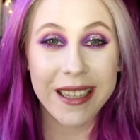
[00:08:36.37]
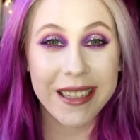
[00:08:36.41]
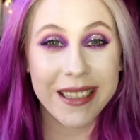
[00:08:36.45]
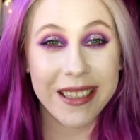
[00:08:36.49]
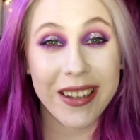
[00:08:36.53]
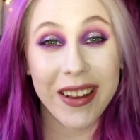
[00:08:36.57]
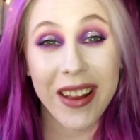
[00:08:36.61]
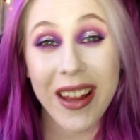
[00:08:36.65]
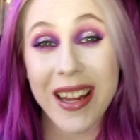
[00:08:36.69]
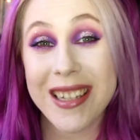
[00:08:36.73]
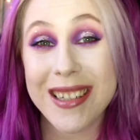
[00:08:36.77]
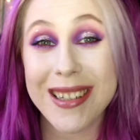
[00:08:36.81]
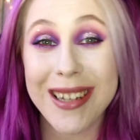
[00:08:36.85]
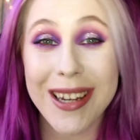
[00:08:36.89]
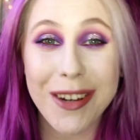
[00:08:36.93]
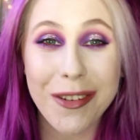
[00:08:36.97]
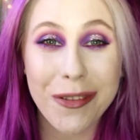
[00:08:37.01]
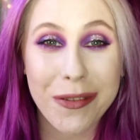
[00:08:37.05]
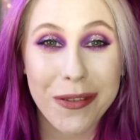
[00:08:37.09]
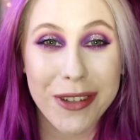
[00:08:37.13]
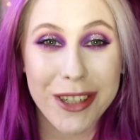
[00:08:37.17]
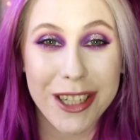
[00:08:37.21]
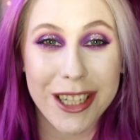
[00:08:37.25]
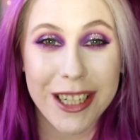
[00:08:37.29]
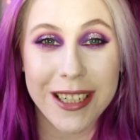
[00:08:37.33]
So that's
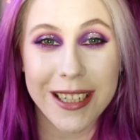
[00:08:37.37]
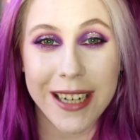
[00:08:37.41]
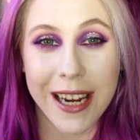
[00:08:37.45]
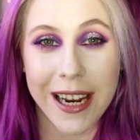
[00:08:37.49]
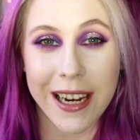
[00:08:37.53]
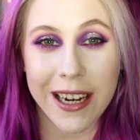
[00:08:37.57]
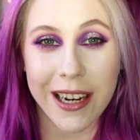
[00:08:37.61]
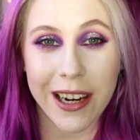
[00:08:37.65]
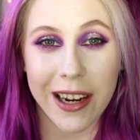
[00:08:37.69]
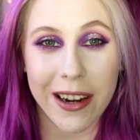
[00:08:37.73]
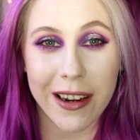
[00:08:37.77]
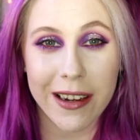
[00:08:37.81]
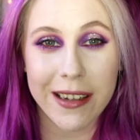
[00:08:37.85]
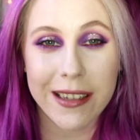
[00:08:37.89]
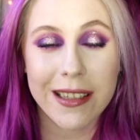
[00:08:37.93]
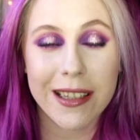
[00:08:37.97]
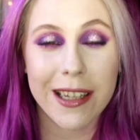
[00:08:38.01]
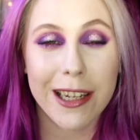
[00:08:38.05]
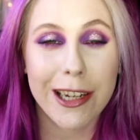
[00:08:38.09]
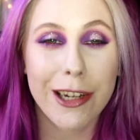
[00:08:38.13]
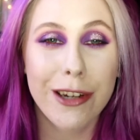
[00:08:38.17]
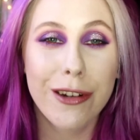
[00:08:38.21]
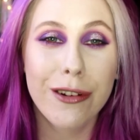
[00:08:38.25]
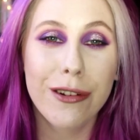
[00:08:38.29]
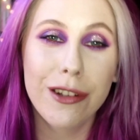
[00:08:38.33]
it for today guys,
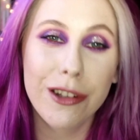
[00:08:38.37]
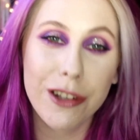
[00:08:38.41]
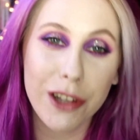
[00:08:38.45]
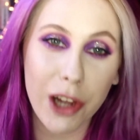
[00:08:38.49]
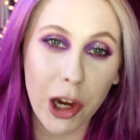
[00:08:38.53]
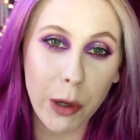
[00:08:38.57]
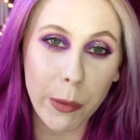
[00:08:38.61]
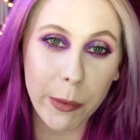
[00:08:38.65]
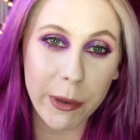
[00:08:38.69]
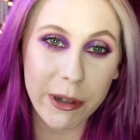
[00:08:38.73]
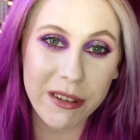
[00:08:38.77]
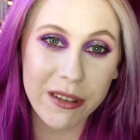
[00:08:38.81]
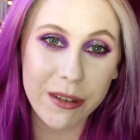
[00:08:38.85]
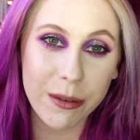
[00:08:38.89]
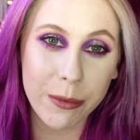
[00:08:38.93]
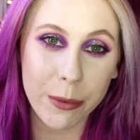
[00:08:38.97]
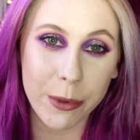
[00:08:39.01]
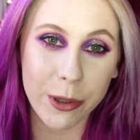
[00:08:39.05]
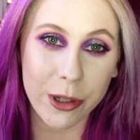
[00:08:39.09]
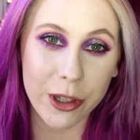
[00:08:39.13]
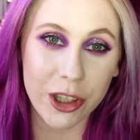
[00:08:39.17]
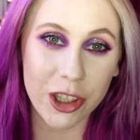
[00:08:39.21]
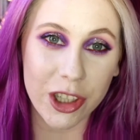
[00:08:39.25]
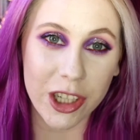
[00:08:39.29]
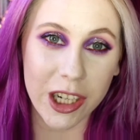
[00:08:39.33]
thank you so much for
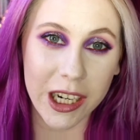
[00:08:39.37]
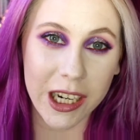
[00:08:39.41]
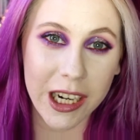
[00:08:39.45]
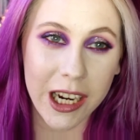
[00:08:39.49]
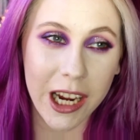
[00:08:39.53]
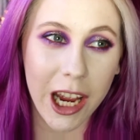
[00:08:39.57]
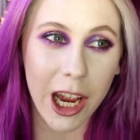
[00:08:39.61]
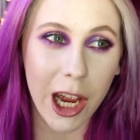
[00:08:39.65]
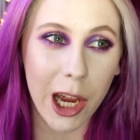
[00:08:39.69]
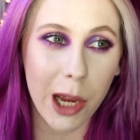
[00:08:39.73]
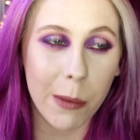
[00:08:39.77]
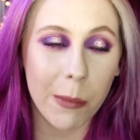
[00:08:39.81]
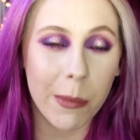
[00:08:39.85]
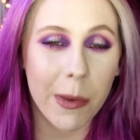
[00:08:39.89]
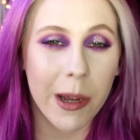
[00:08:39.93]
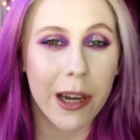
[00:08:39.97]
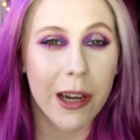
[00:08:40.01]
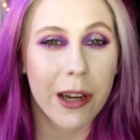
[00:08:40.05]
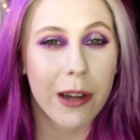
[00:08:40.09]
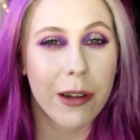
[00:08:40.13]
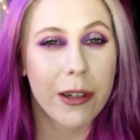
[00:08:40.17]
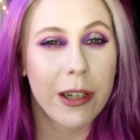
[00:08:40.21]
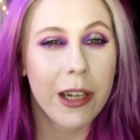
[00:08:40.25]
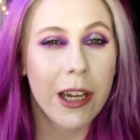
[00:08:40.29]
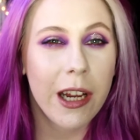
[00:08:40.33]
watching um,
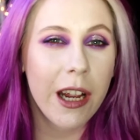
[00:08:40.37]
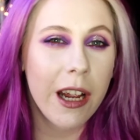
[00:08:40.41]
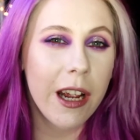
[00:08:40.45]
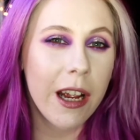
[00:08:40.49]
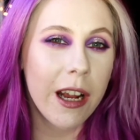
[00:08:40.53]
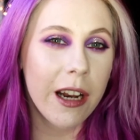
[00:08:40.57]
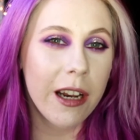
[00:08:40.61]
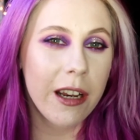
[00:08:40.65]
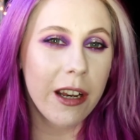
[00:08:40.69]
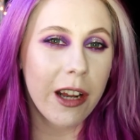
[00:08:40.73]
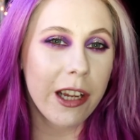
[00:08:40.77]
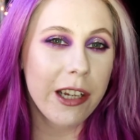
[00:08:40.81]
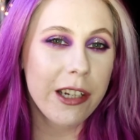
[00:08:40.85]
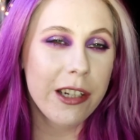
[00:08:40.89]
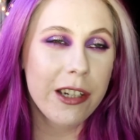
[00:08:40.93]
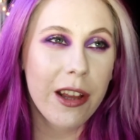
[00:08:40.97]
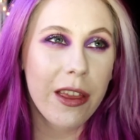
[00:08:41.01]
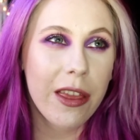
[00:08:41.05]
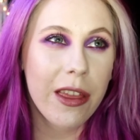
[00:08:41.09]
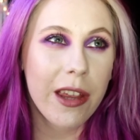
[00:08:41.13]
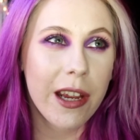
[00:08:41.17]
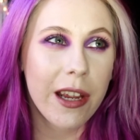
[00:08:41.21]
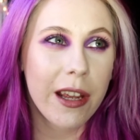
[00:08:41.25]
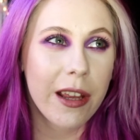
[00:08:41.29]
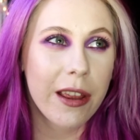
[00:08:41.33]
and I like to
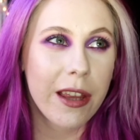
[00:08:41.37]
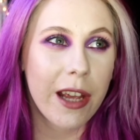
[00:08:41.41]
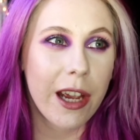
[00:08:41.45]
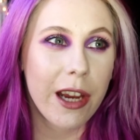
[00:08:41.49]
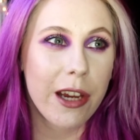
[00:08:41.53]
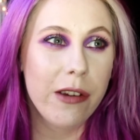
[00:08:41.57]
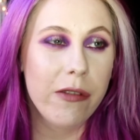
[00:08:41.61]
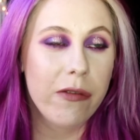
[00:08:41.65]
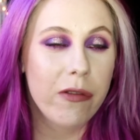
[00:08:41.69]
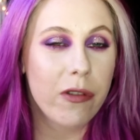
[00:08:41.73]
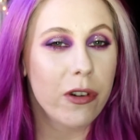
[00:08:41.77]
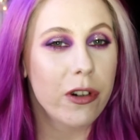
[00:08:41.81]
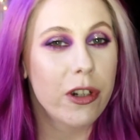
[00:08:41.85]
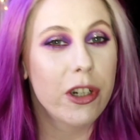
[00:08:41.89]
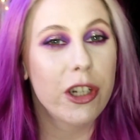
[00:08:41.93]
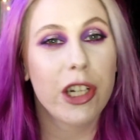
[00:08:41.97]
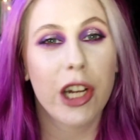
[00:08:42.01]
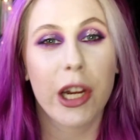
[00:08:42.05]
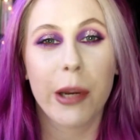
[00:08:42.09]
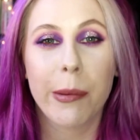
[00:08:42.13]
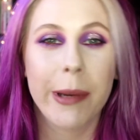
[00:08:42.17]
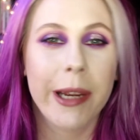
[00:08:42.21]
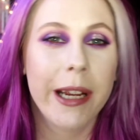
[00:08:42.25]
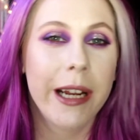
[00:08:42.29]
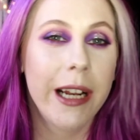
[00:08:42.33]
think that you've got to
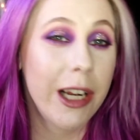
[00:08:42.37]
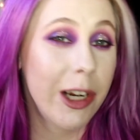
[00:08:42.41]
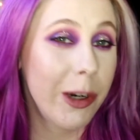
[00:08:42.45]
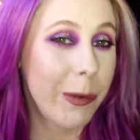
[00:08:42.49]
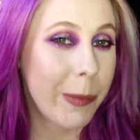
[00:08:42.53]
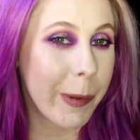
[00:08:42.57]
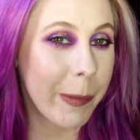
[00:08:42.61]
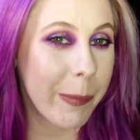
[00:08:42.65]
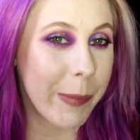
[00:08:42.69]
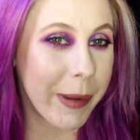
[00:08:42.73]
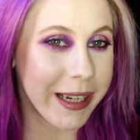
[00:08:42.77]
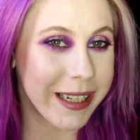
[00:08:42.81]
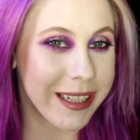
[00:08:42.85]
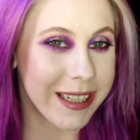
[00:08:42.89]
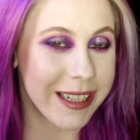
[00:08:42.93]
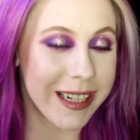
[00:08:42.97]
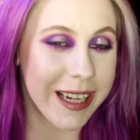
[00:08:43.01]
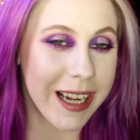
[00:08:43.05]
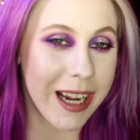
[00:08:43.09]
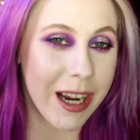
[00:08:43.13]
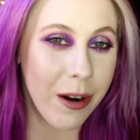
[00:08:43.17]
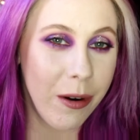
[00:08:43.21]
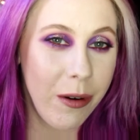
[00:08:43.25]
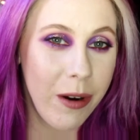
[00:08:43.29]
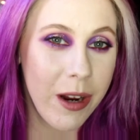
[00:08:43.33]
know me a little bit better
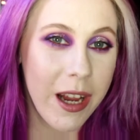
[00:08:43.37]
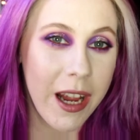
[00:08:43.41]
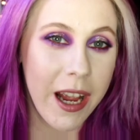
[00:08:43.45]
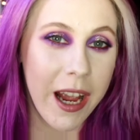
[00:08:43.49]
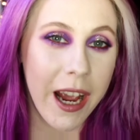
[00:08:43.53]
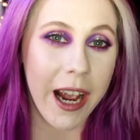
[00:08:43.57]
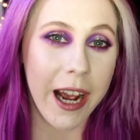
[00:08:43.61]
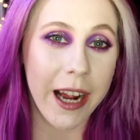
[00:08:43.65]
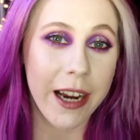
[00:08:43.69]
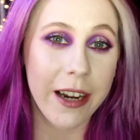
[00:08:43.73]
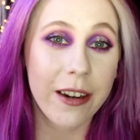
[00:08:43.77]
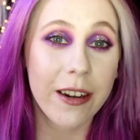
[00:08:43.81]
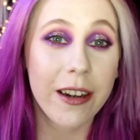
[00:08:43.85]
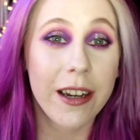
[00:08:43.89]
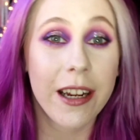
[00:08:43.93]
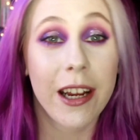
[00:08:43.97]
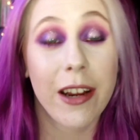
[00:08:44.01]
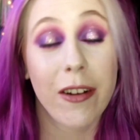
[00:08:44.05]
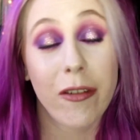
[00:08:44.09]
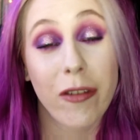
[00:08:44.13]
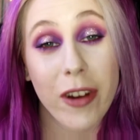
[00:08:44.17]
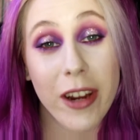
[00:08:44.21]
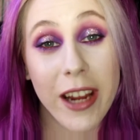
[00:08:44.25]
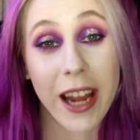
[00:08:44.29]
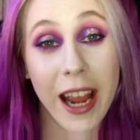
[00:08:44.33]
now and
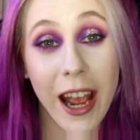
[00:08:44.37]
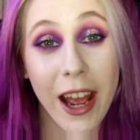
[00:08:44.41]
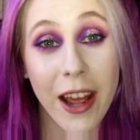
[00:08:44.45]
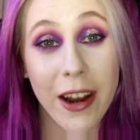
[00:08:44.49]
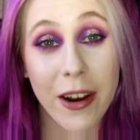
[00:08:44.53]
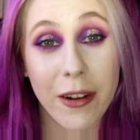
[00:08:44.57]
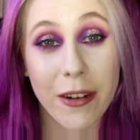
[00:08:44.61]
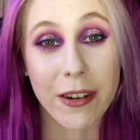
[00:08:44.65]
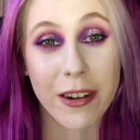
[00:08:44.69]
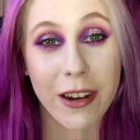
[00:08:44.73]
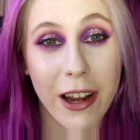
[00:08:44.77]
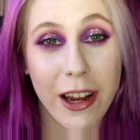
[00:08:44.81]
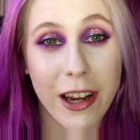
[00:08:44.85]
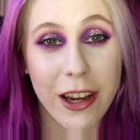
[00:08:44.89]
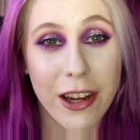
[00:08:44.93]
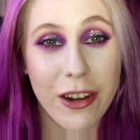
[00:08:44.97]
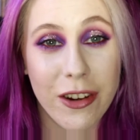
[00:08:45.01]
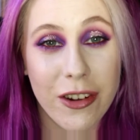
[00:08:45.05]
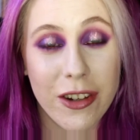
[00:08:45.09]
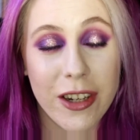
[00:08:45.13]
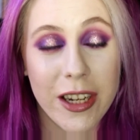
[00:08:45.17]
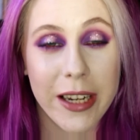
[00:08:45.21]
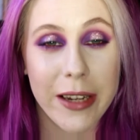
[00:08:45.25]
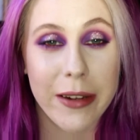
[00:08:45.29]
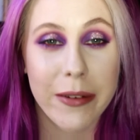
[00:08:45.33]
if you can I'd like
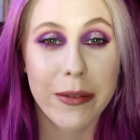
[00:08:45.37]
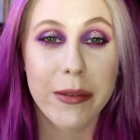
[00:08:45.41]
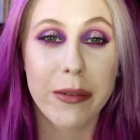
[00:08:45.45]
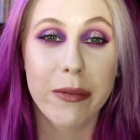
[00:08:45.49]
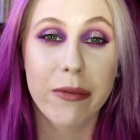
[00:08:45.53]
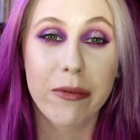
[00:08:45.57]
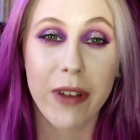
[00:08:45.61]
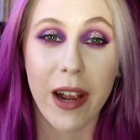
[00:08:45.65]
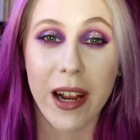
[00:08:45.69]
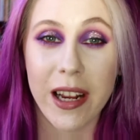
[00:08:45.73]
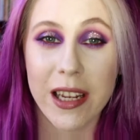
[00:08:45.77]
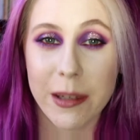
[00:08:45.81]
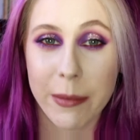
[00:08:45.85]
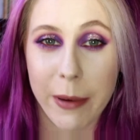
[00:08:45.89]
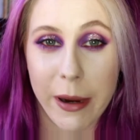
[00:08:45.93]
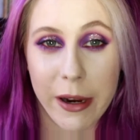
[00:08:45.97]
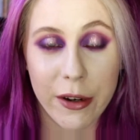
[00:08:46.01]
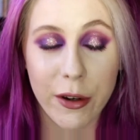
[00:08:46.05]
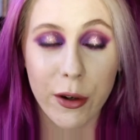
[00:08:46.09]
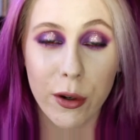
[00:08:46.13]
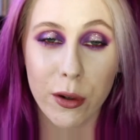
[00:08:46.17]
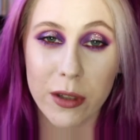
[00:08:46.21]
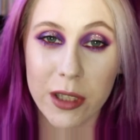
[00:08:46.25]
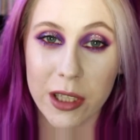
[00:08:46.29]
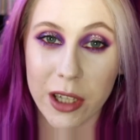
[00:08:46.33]
you to leave some facts
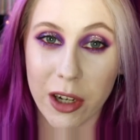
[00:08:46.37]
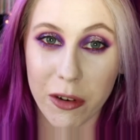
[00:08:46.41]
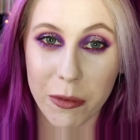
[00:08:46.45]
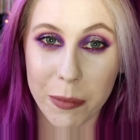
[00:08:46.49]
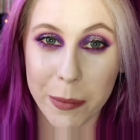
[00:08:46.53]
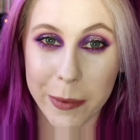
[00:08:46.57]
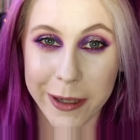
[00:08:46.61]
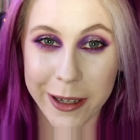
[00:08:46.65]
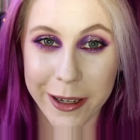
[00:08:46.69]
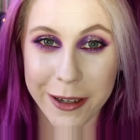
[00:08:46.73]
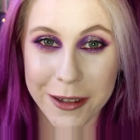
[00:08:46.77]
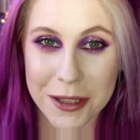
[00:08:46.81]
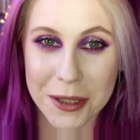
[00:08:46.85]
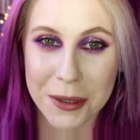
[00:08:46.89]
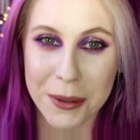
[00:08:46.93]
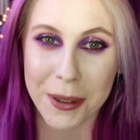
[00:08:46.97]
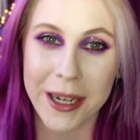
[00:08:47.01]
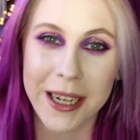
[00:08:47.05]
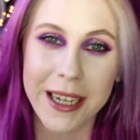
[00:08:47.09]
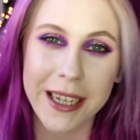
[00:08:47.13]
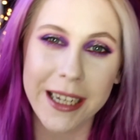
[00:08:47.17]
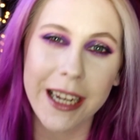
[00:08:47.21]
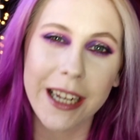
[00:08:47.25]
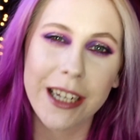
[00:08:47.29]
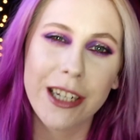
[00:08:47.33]
about yourself below so
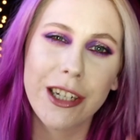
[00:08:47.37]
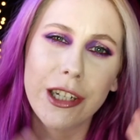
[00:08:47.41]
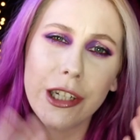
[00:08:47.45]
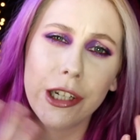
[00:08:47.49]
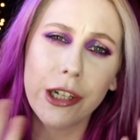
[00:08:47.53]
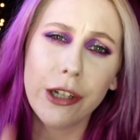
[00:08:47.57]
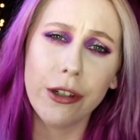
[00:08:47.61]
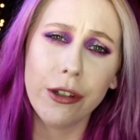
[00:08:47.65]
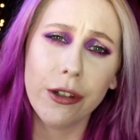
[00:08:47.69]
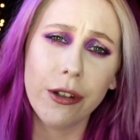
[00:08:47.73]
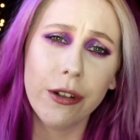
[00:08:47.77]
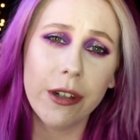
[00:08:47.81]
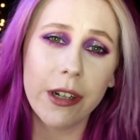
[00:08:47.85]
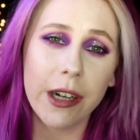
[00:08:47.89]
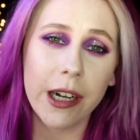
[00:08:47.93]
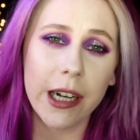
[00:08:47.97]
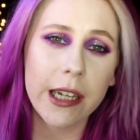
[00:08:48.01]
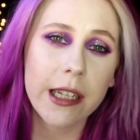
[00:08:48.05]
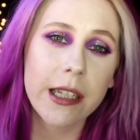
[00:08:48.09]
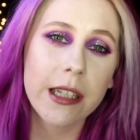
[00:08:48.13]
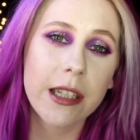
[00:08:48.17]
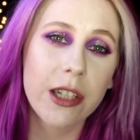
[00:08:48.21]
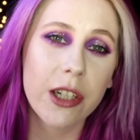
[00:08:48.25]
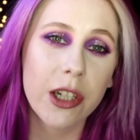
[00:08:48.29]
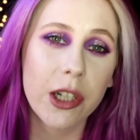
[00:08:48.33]
I can get to know you
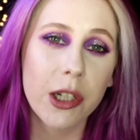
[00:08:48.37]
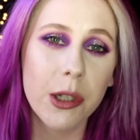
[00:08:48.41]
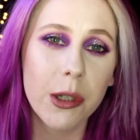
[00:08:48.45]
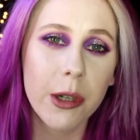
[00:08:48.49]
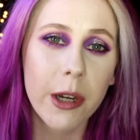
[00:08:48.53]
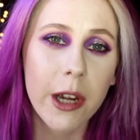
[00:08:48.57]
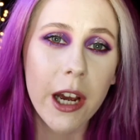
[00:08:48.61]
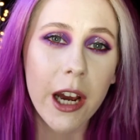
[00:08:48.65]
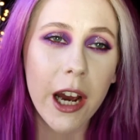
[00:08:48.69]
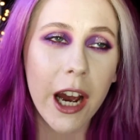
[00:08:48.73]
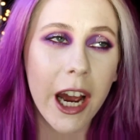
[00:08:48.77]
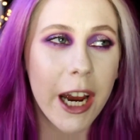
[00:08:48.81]
guys too.